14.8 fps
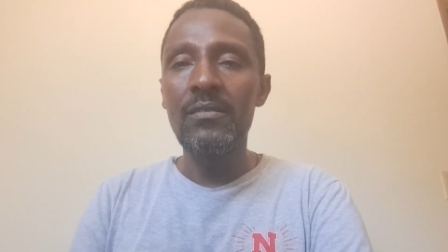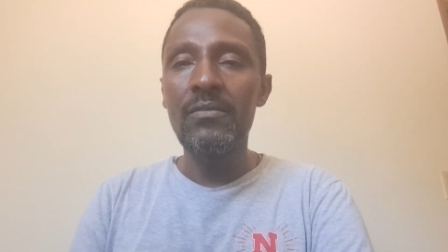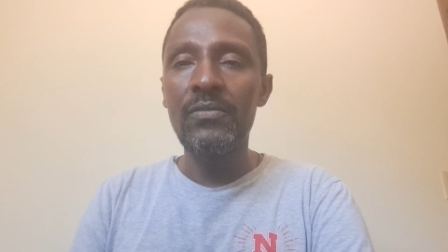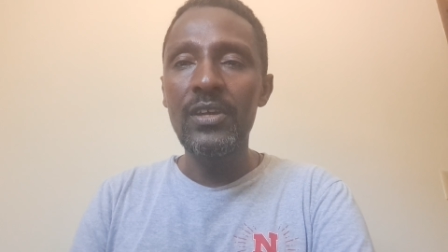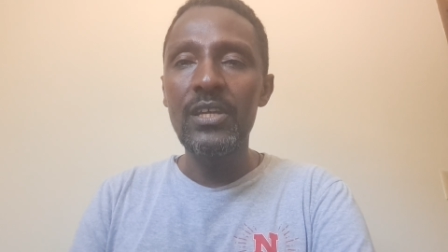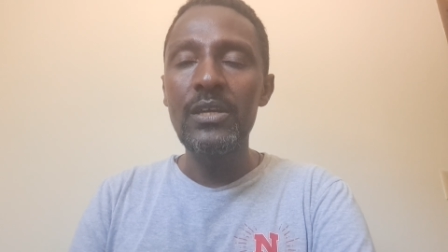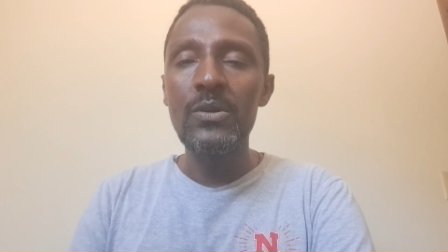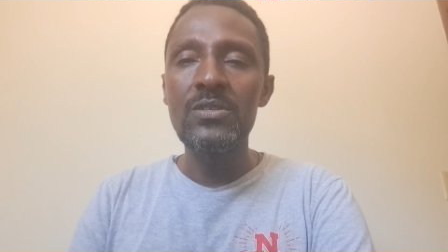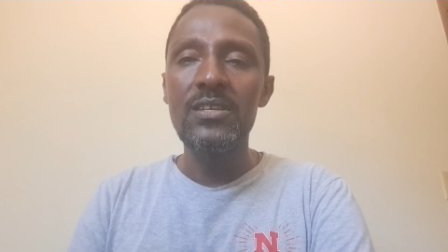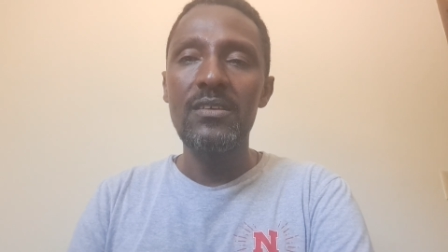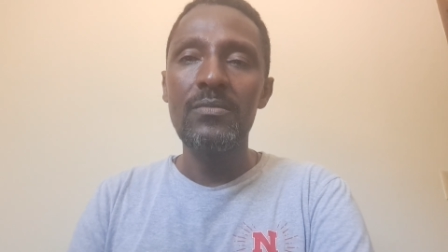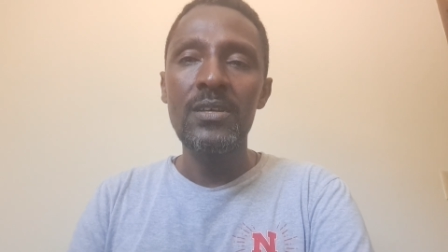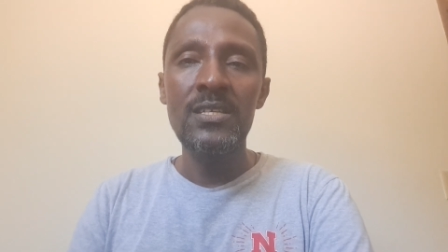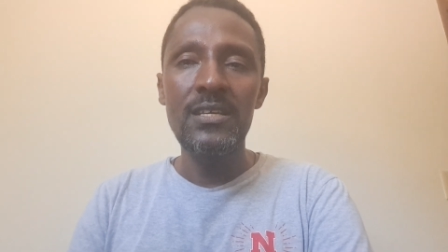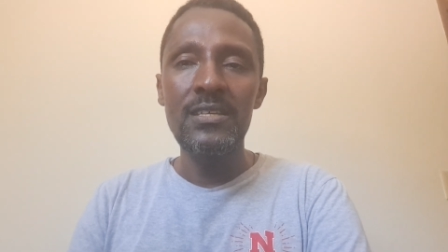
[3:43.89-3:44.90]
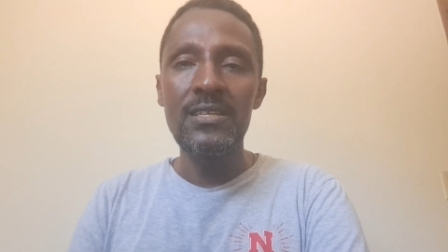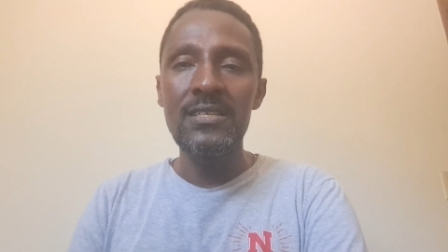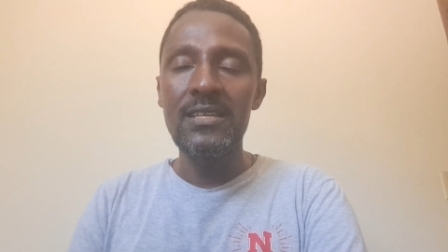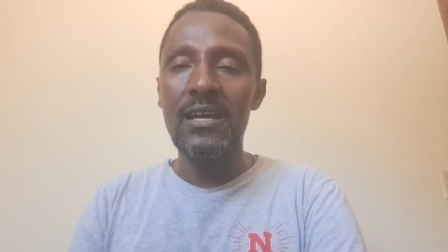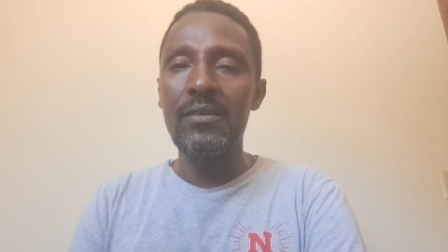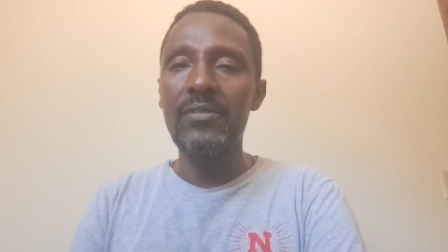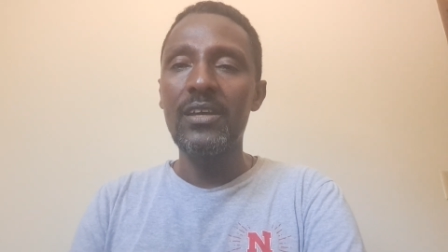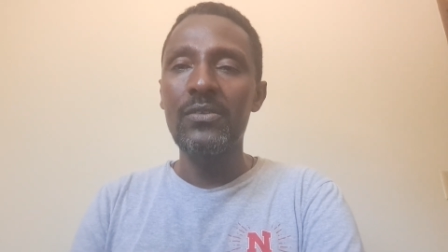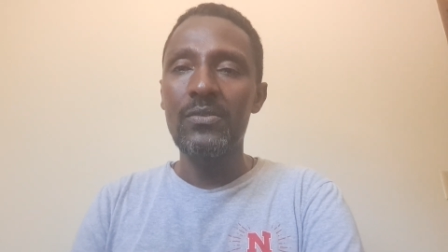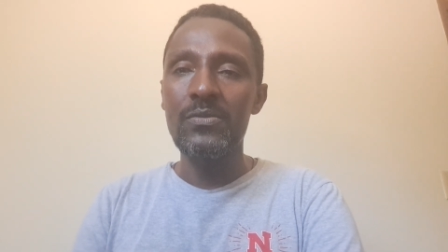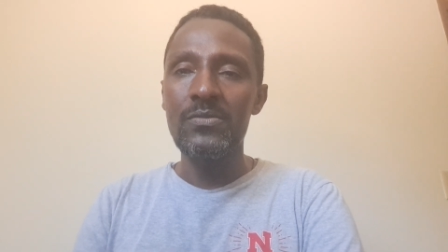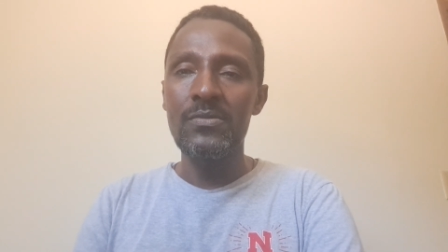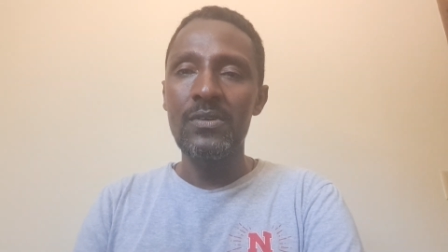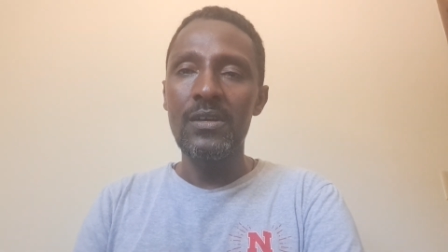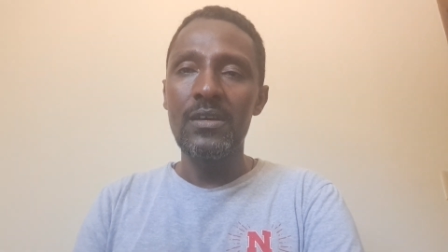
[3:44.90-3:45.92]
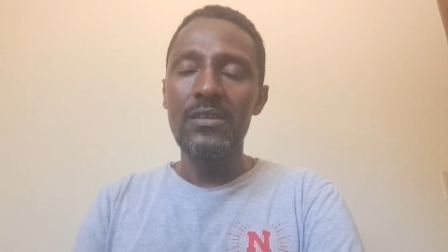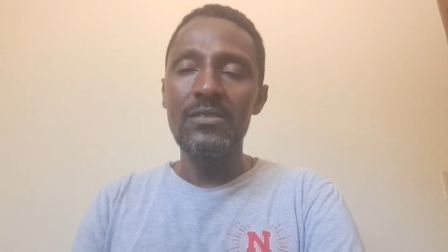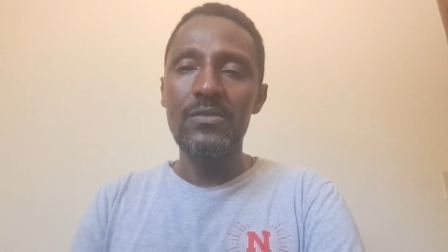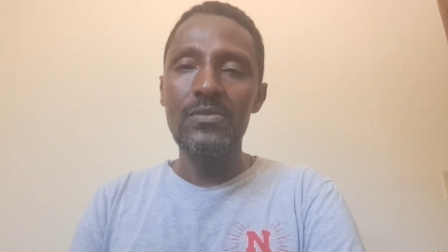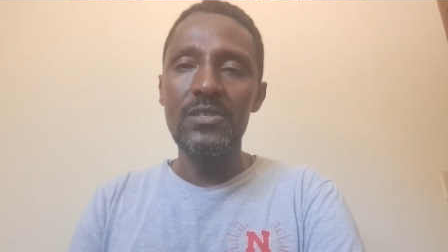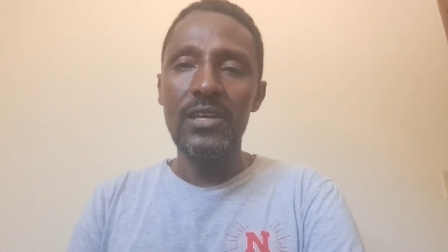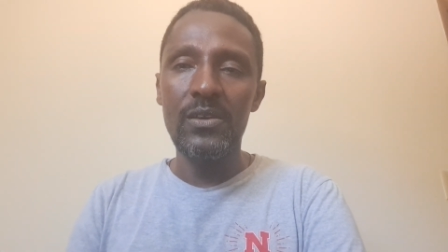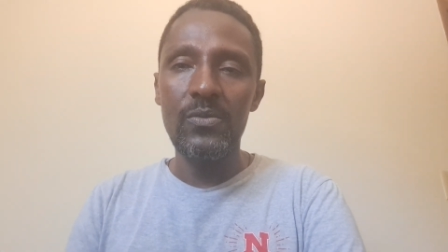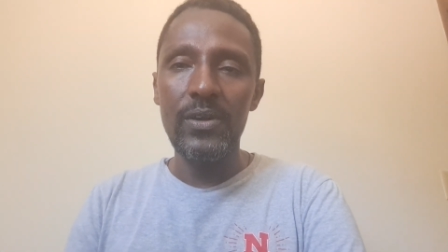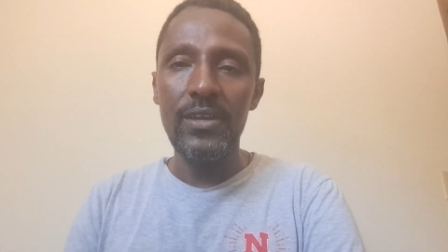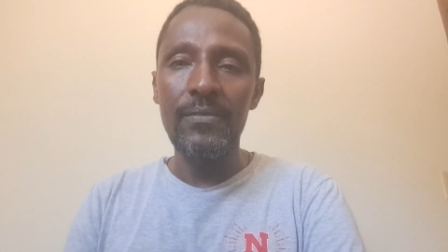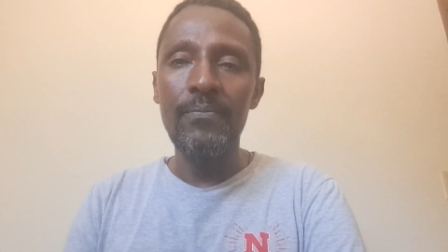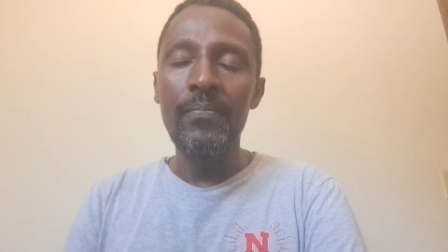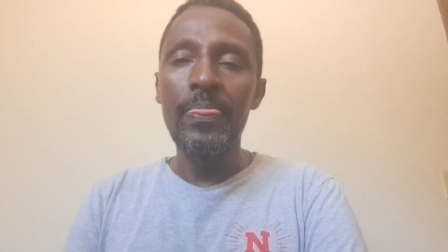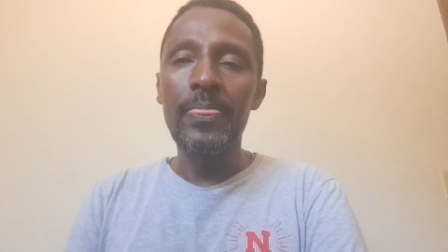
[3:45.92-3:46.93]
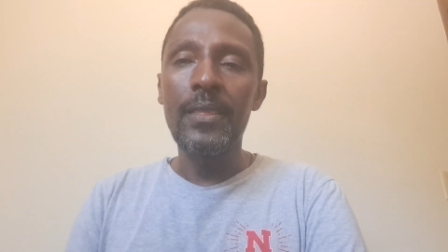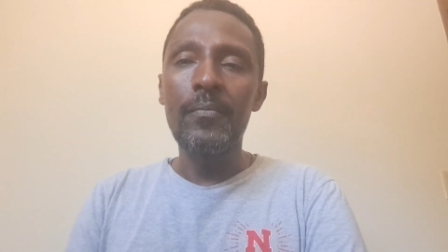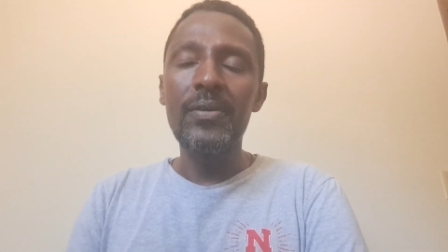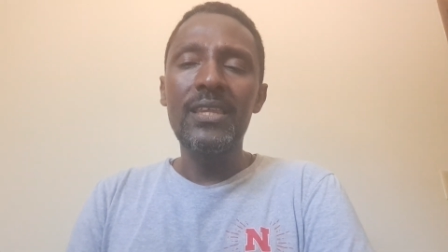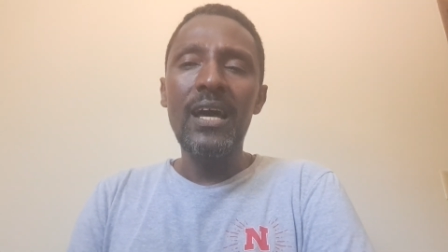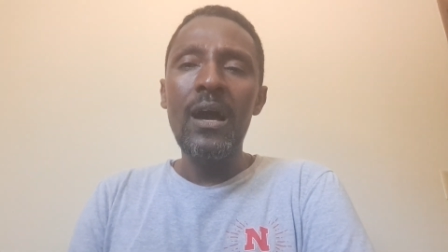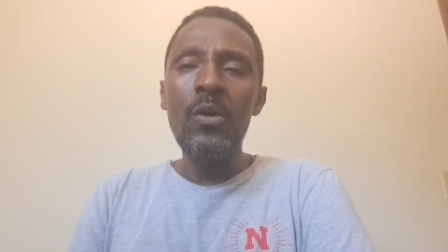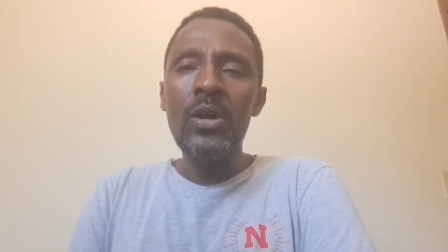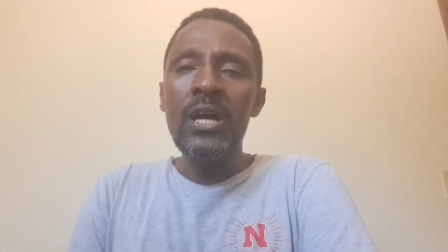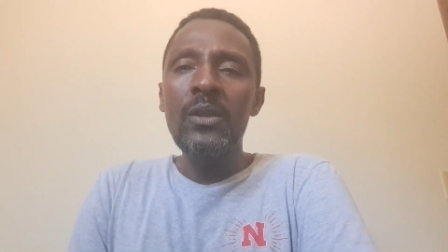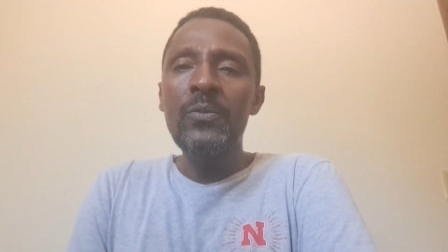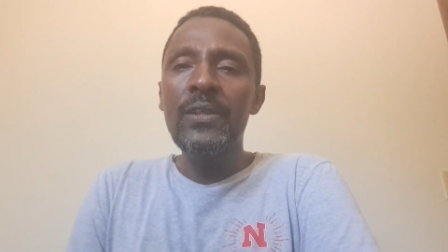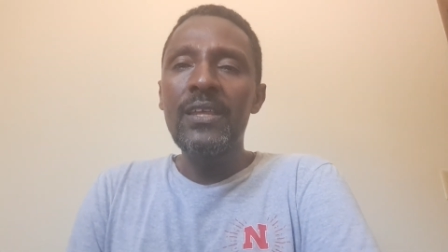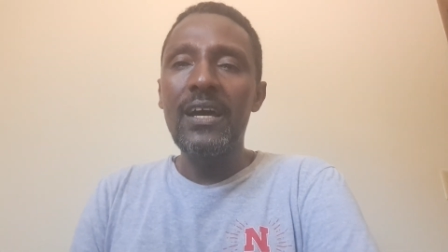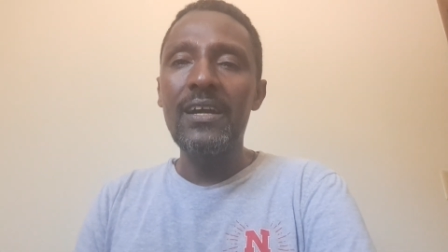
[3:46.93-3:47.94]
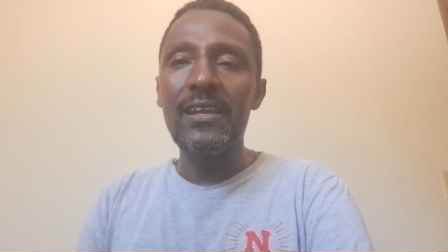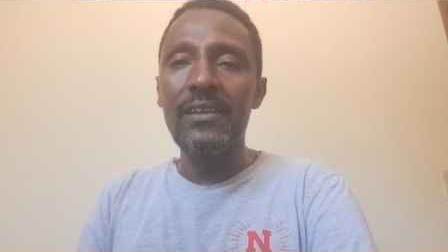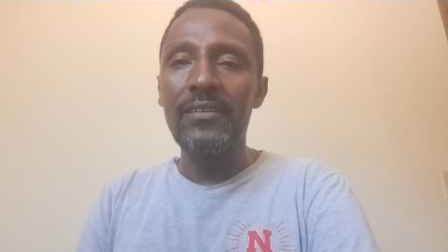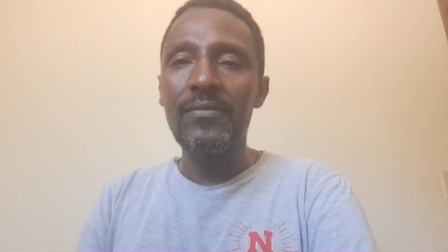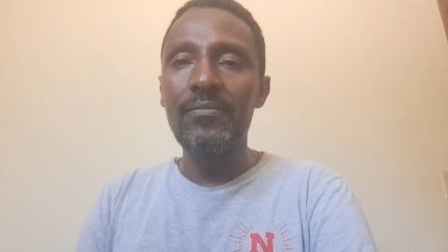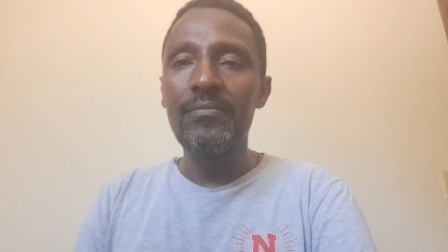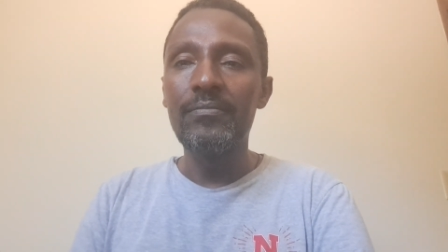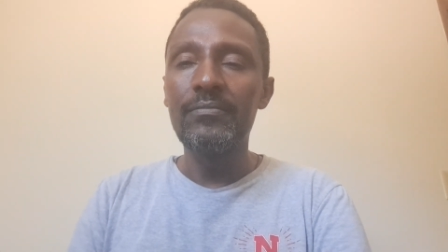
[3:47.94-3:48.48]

videos and messages coming through through their way. But how can we tackle it?